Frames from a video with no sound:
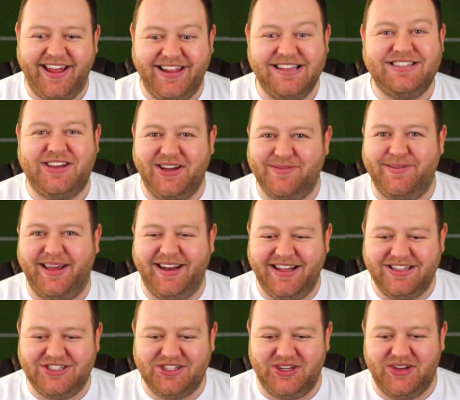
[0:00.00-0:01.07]
this could be an
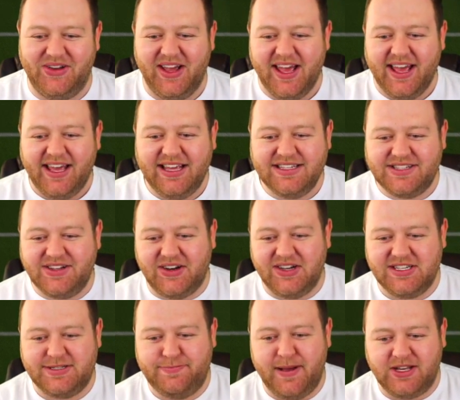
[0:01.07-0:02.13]
issue. He's
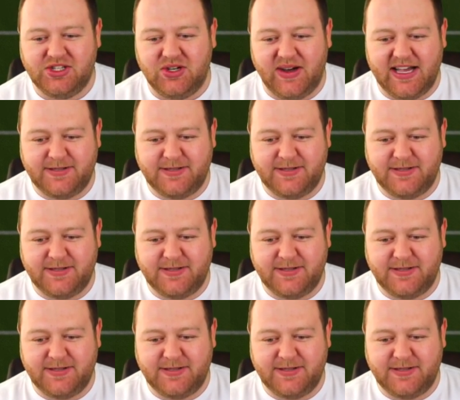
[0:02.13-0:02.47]
got special